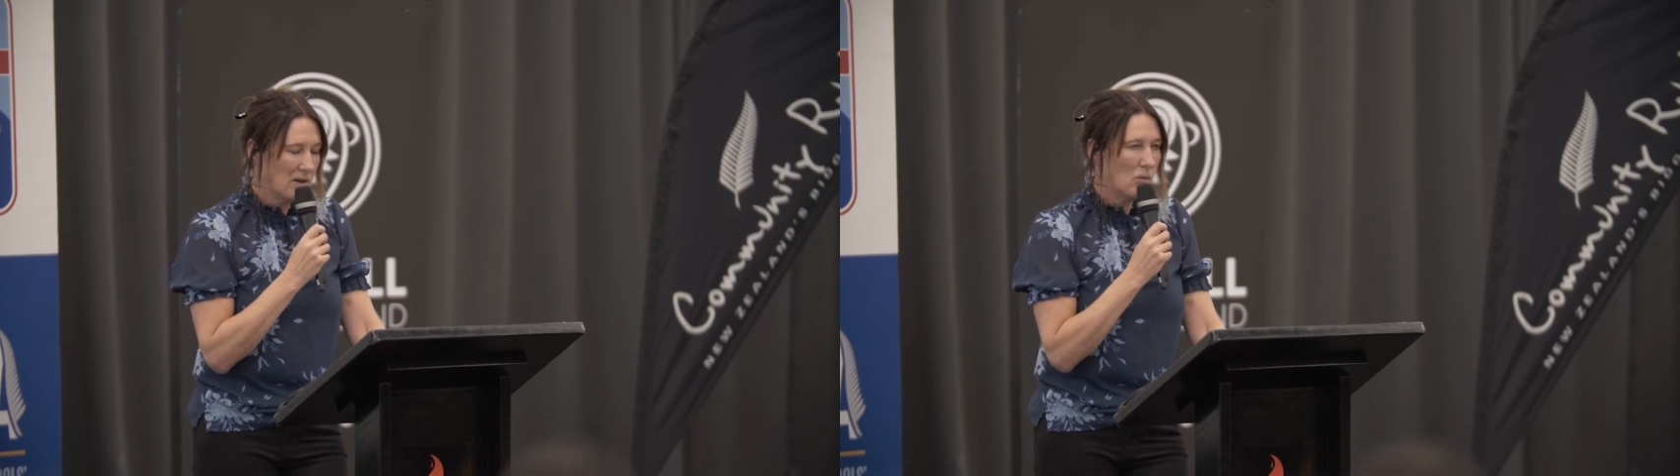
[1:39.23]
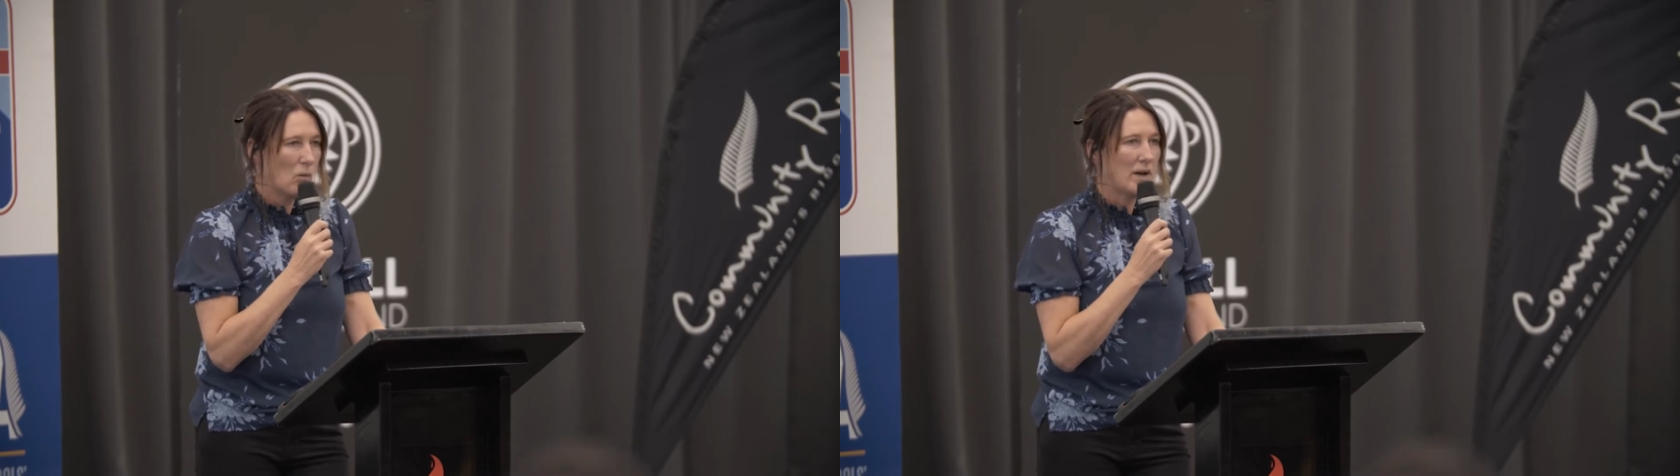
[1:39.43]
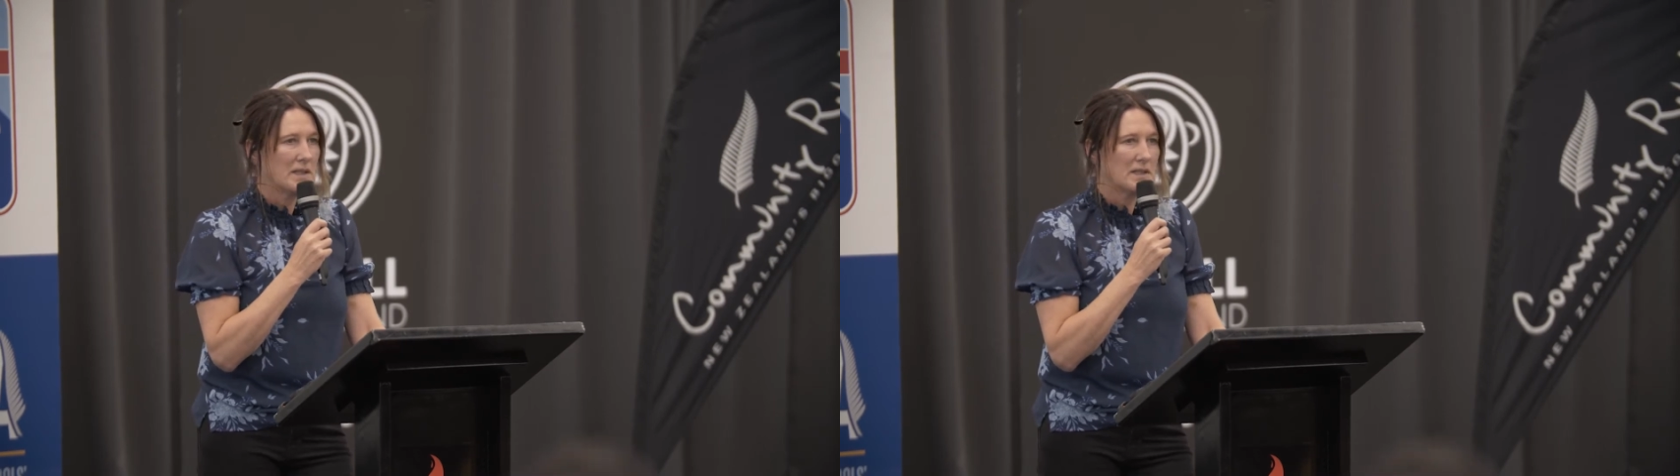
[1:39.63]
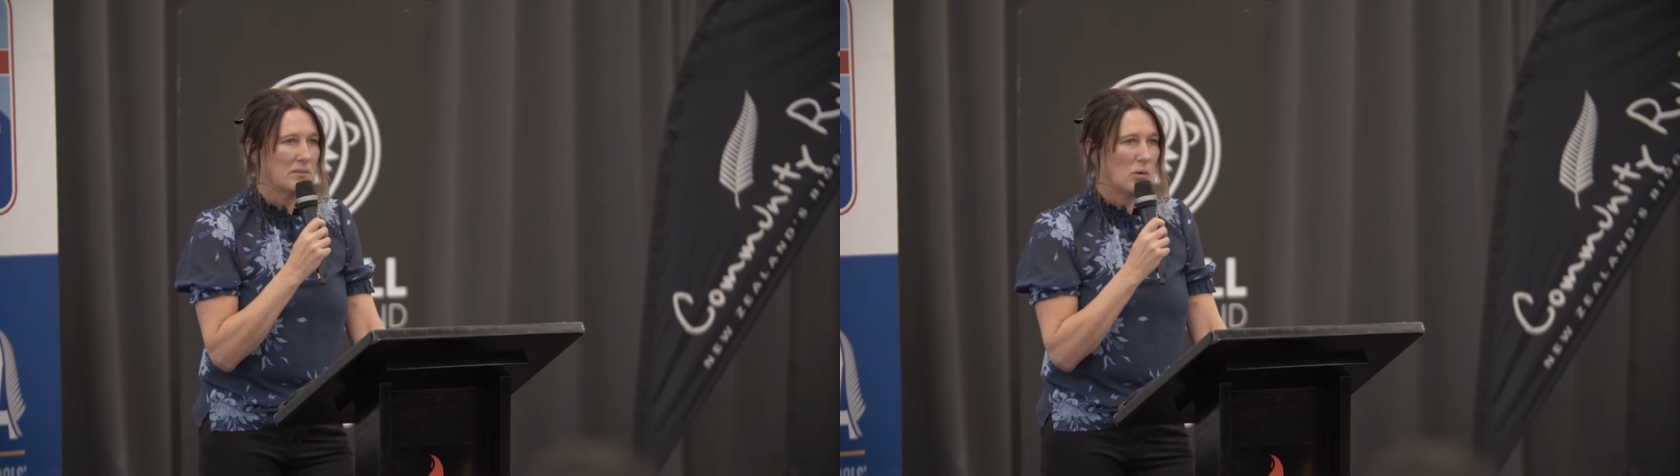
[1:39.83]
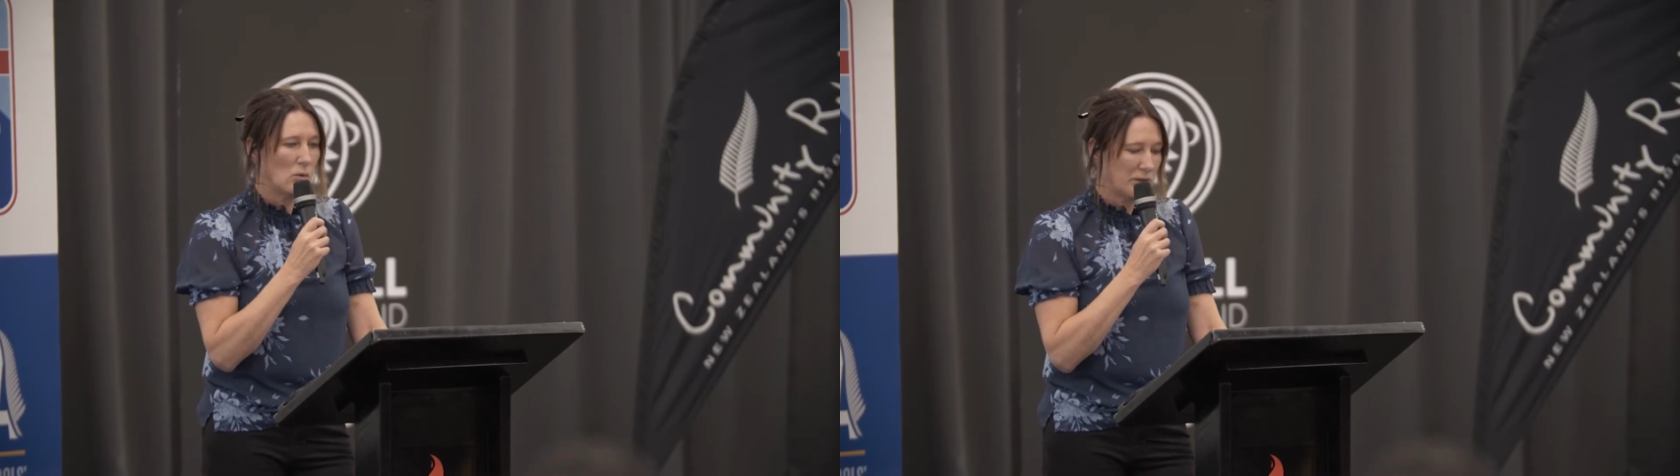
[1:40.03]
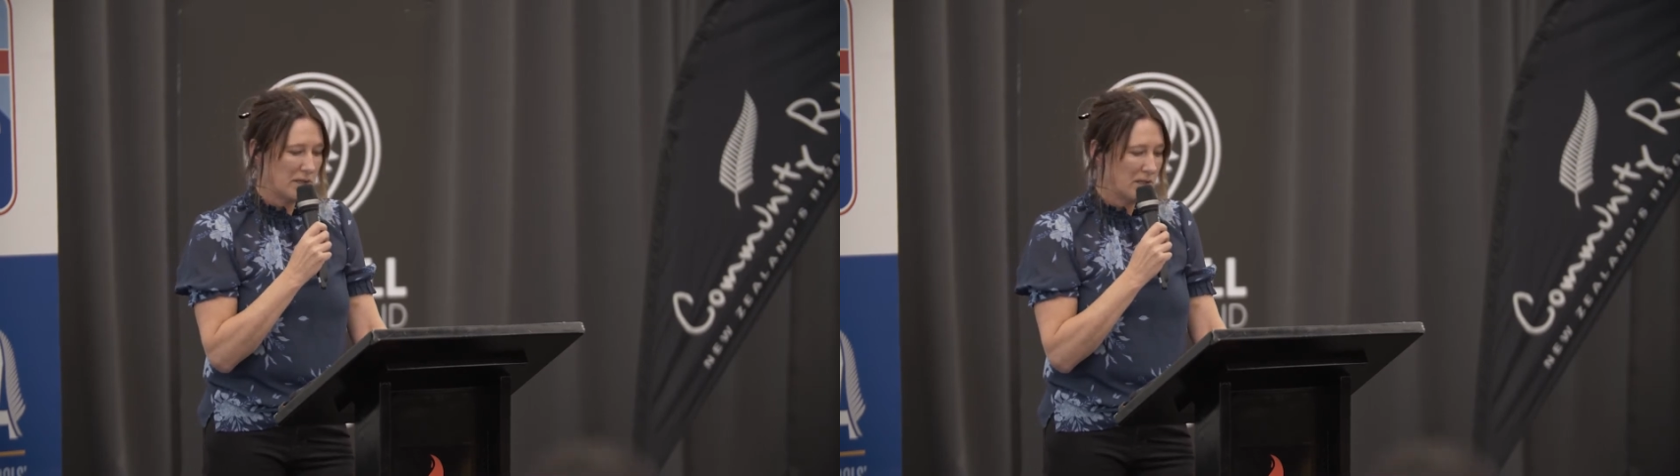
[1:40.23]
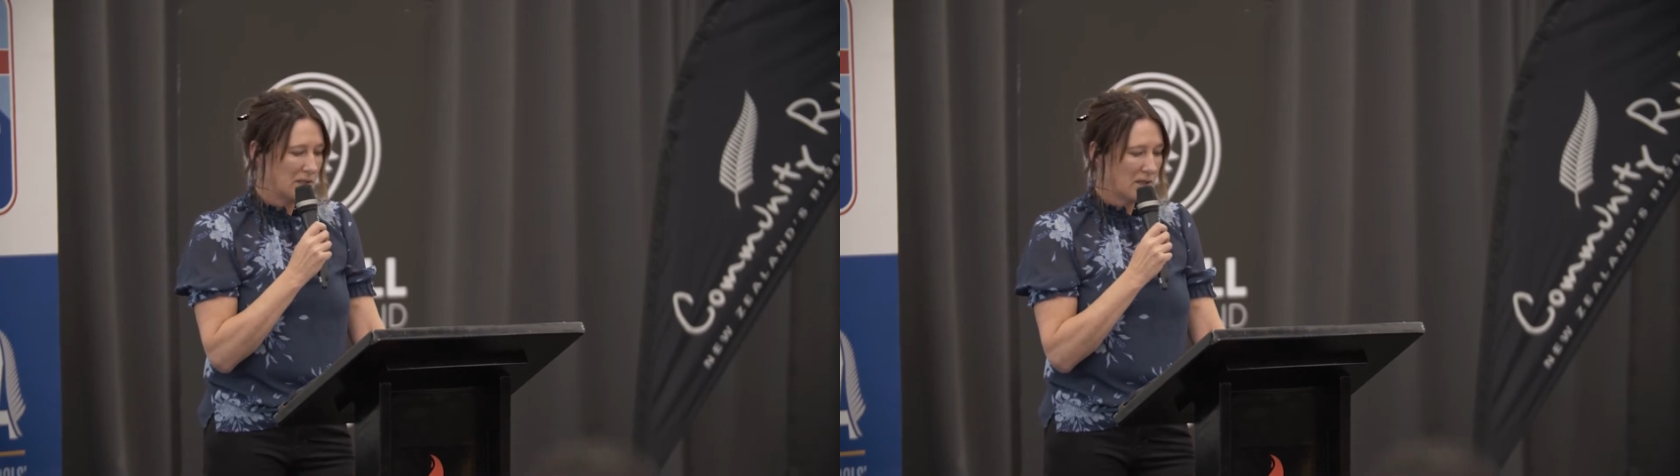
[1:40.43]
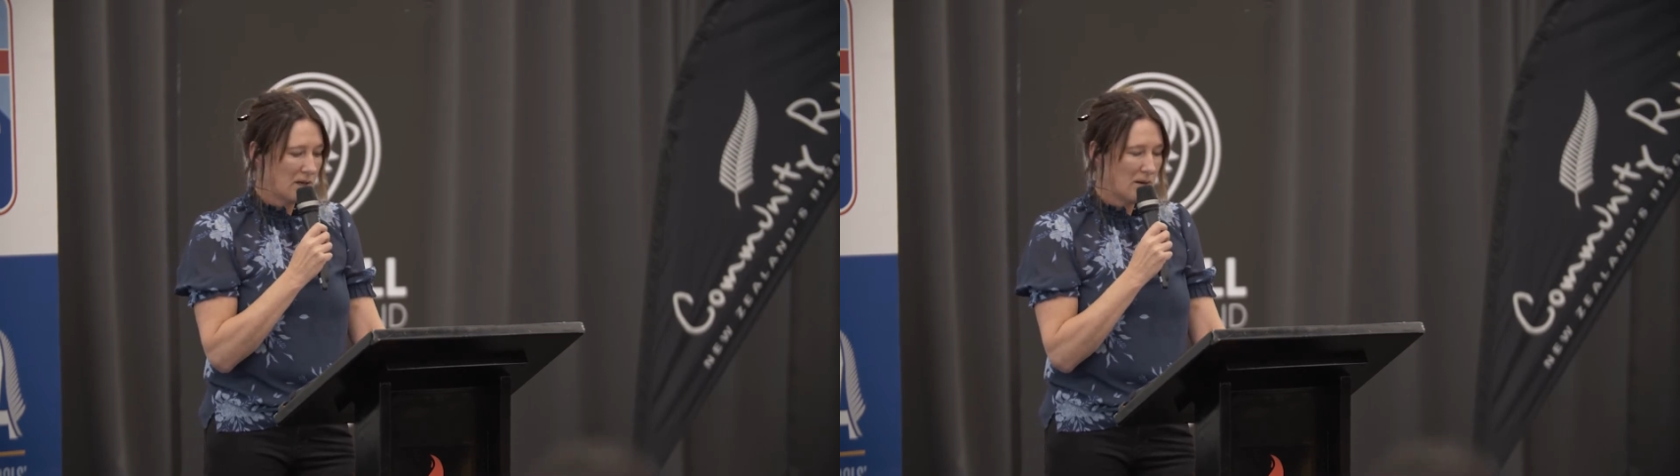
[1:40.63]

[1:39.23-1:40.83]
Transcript: why it's important